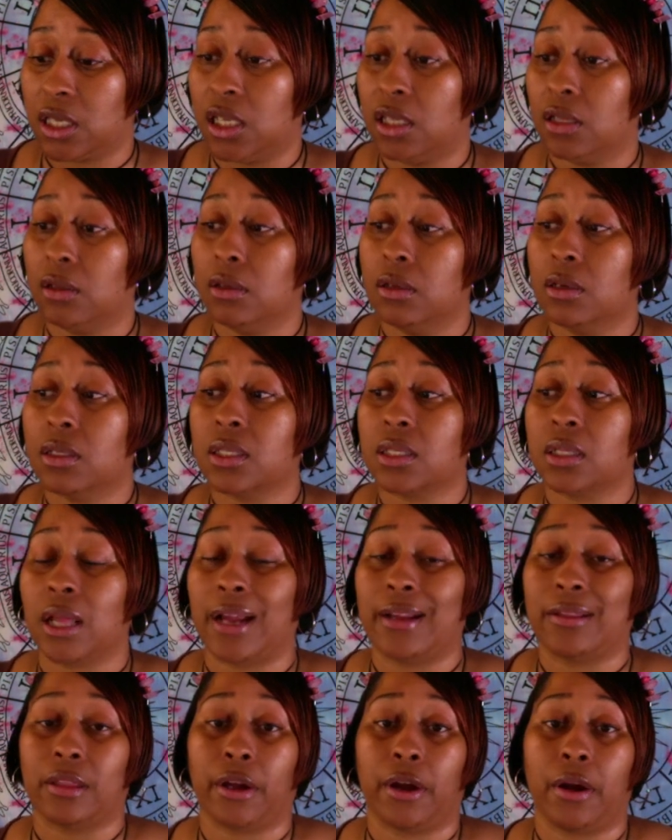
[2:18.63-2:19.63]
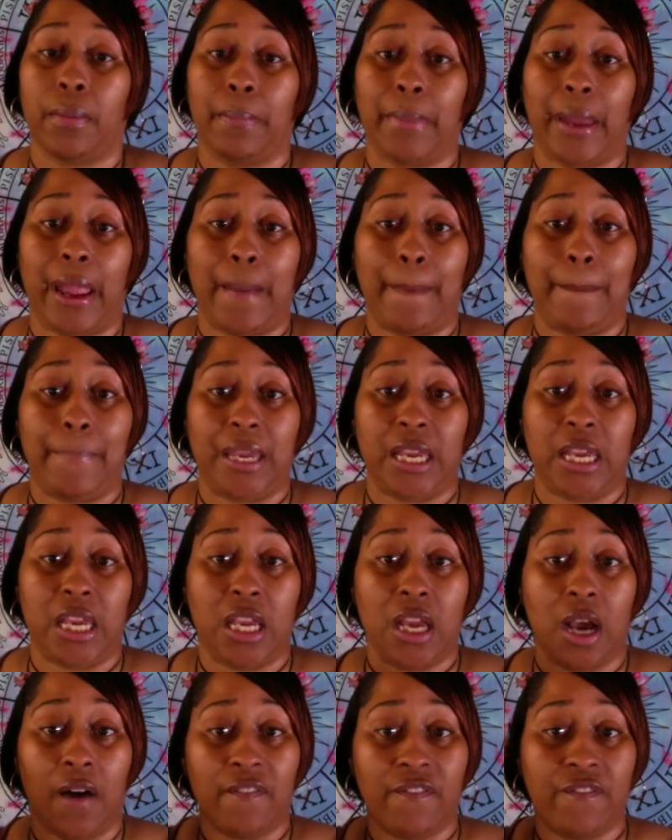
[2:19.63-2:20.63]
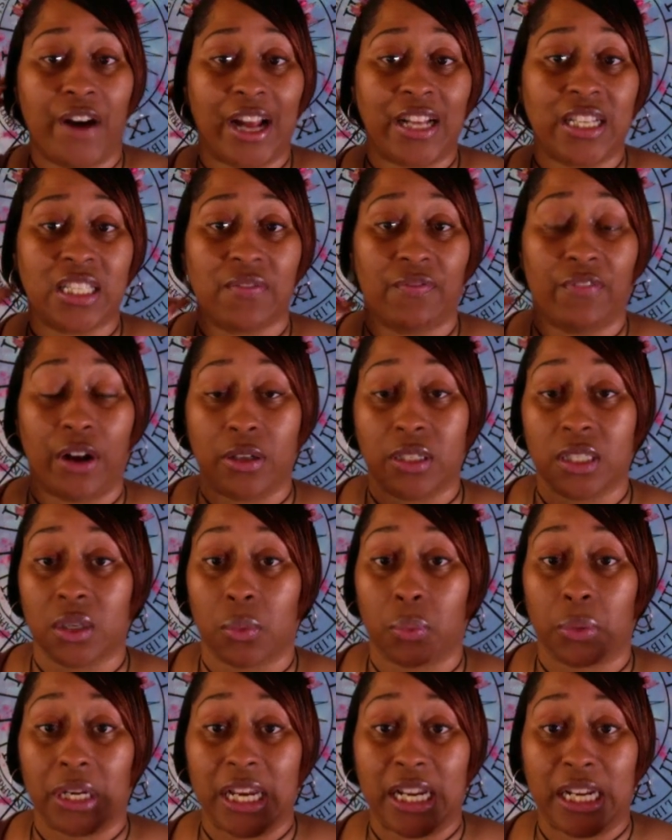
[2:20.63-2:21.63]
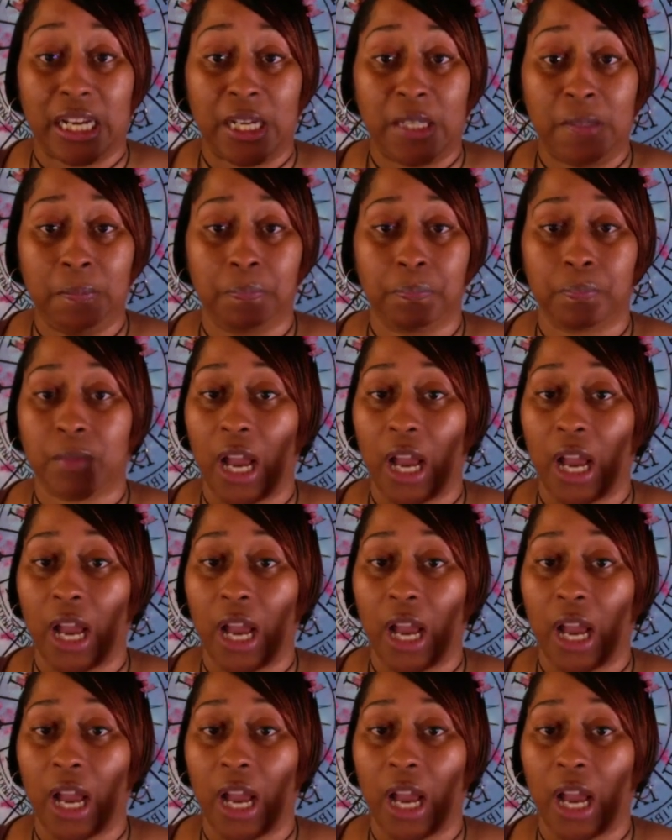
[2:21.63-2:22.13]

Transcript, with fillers: It looks like there may be a vice versa reading.